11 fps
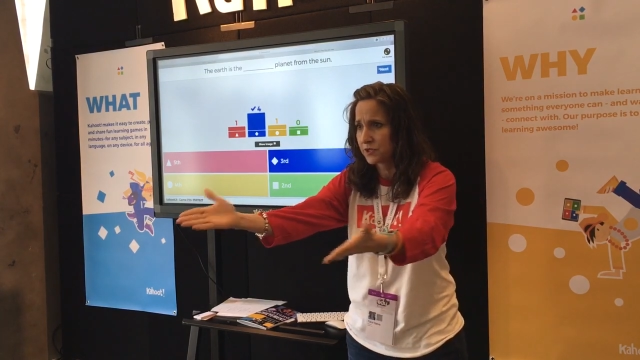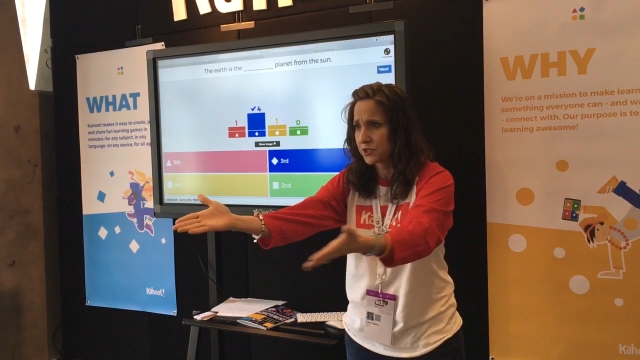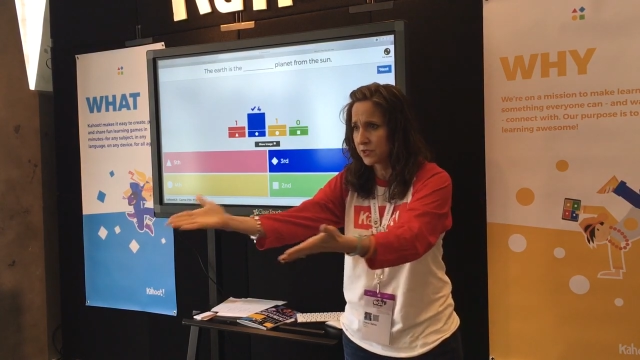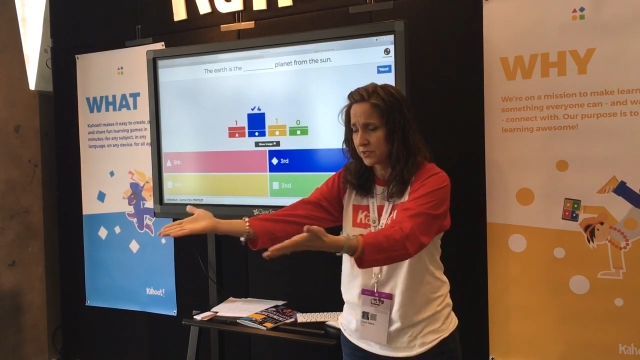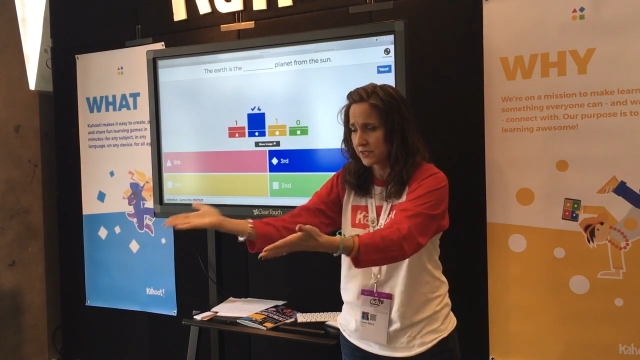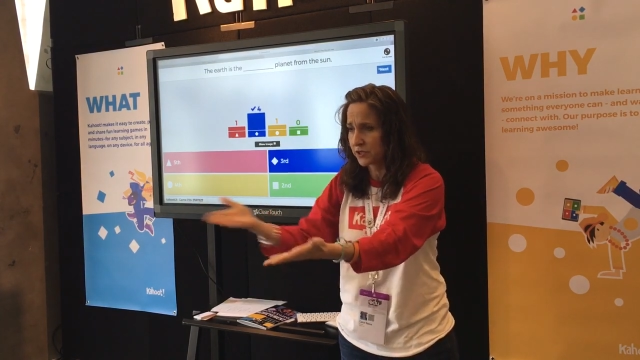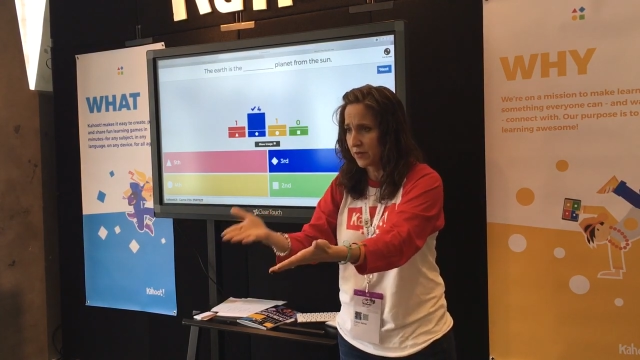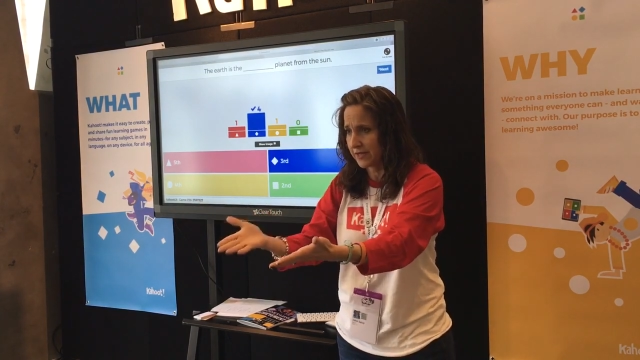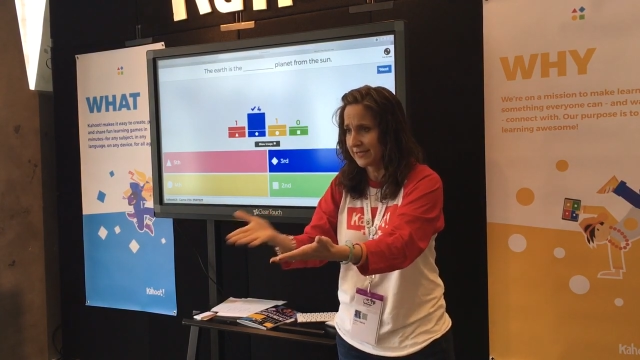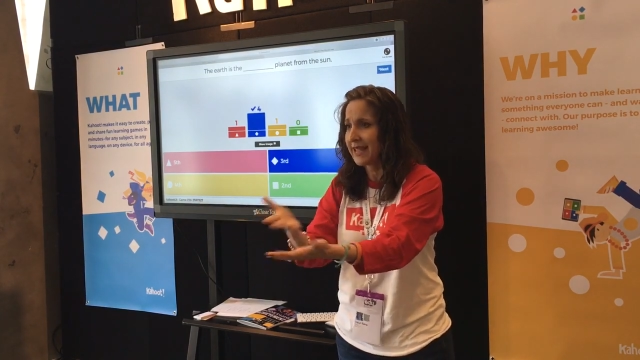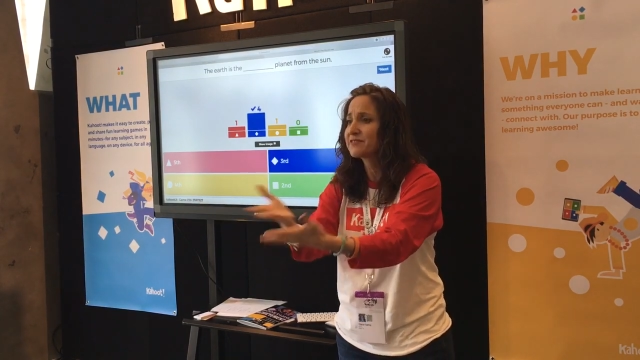to the
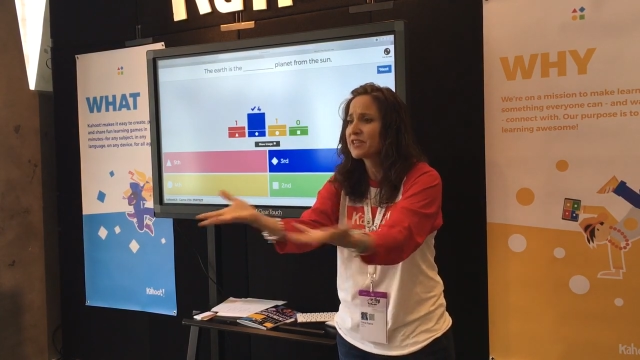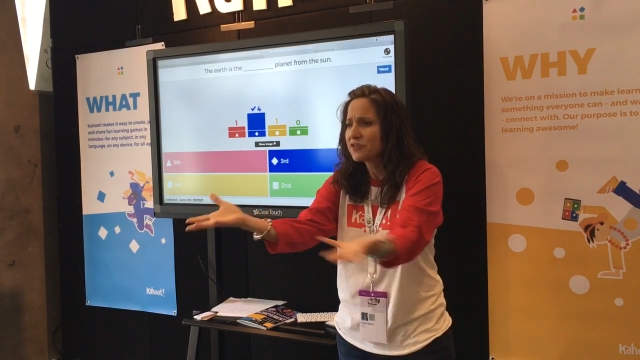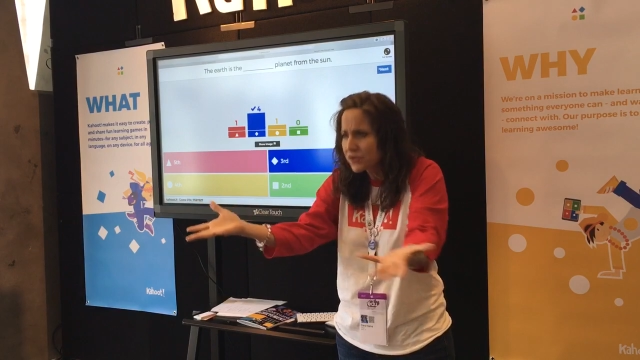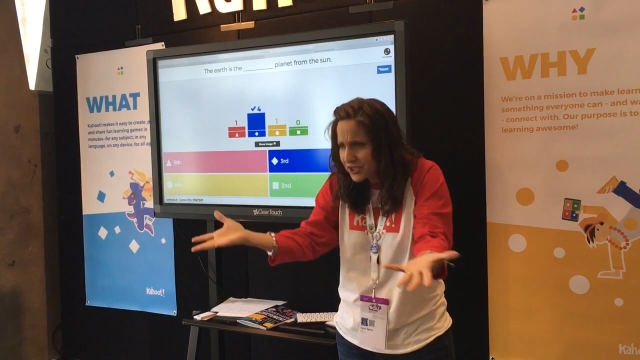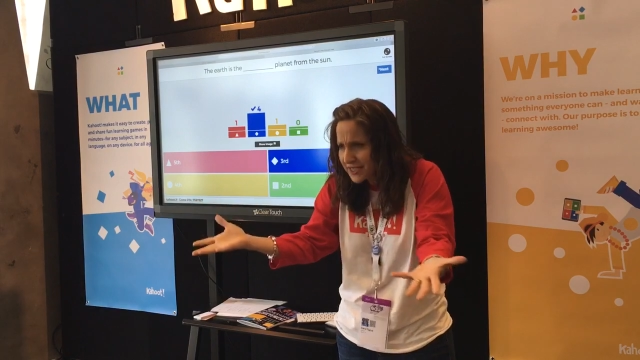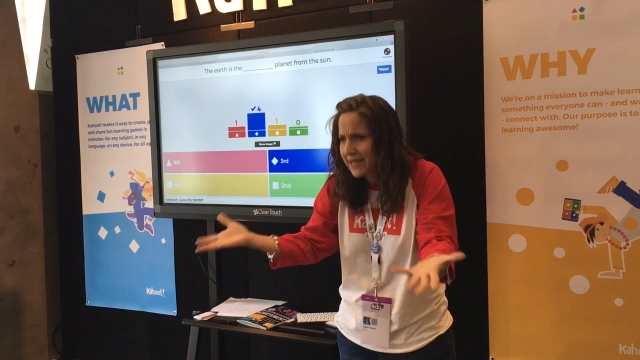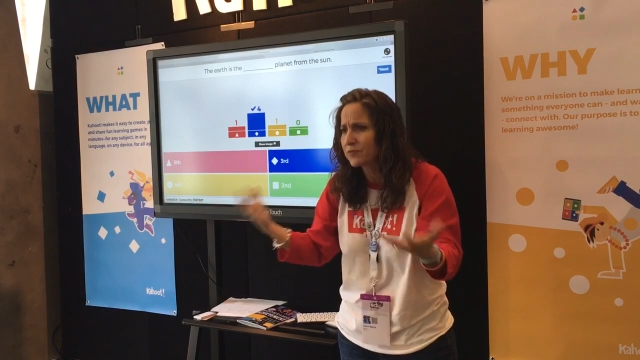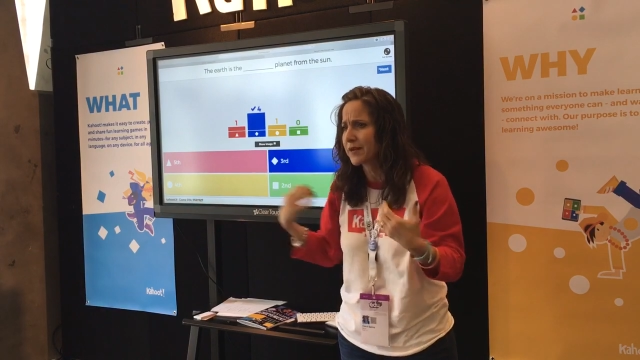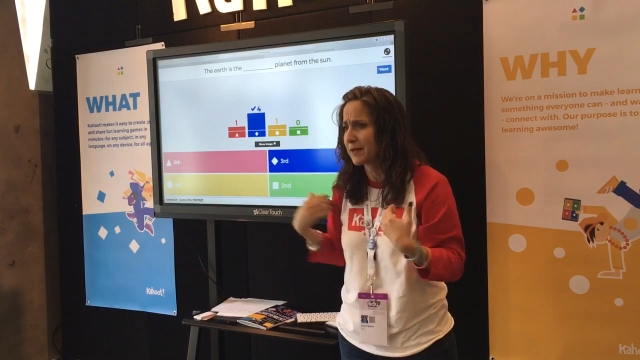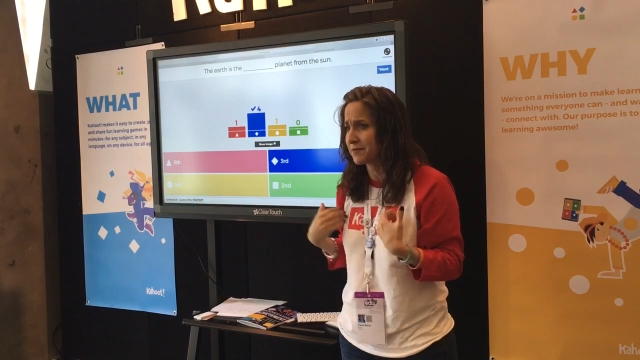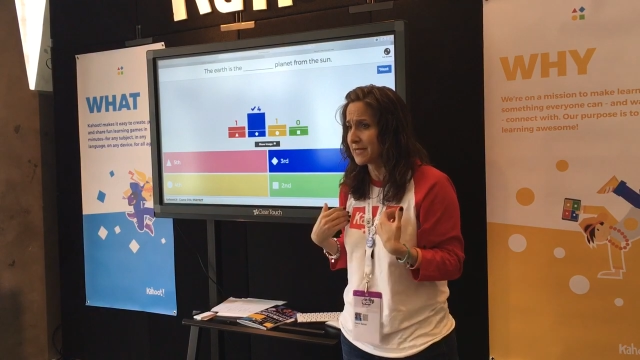students. They have to understand
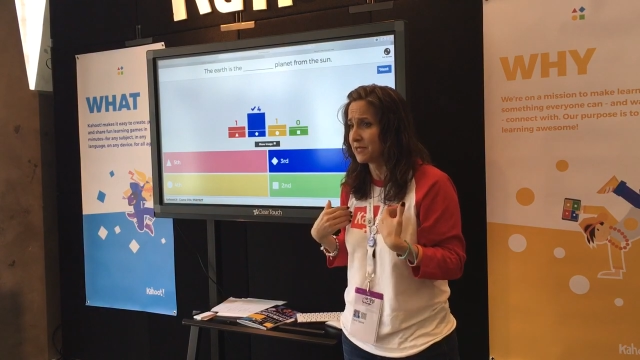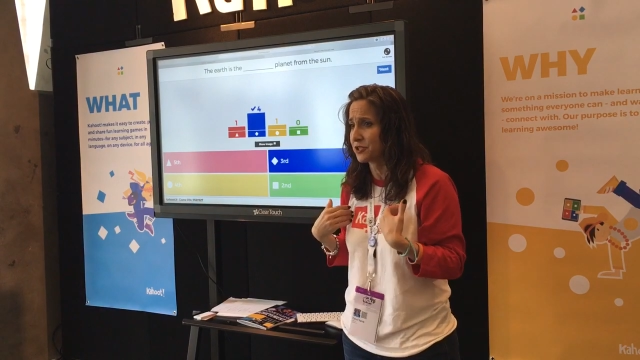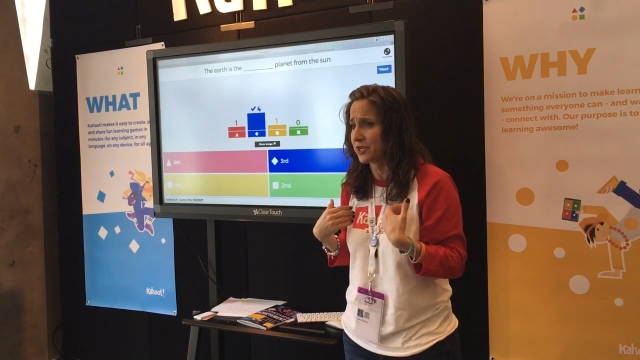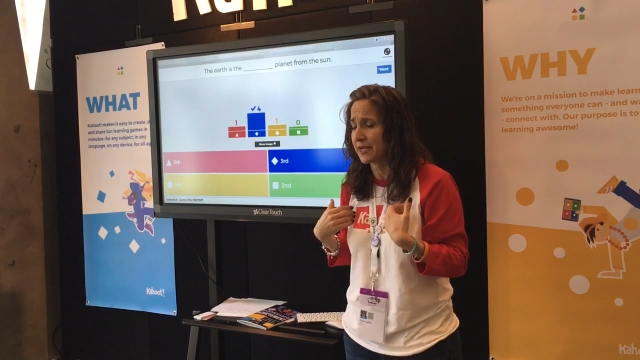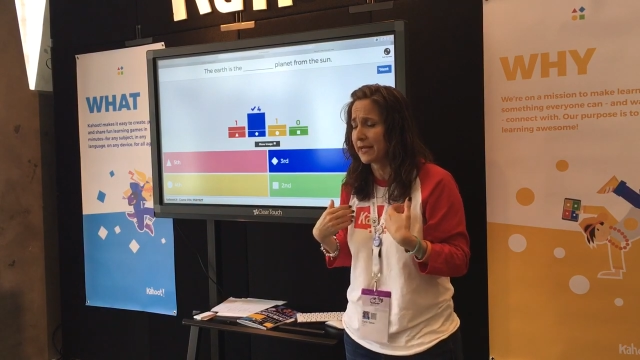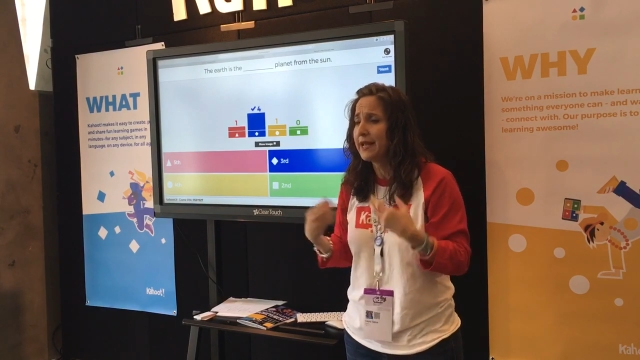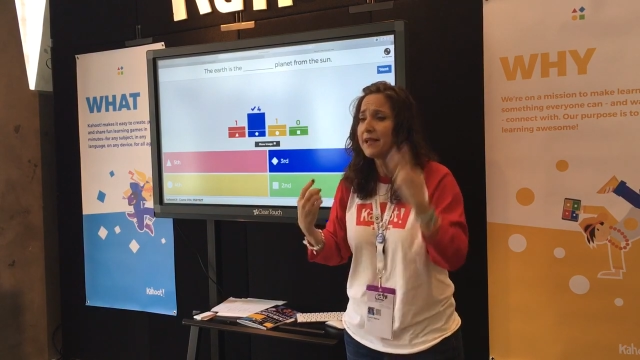what I'm teaching.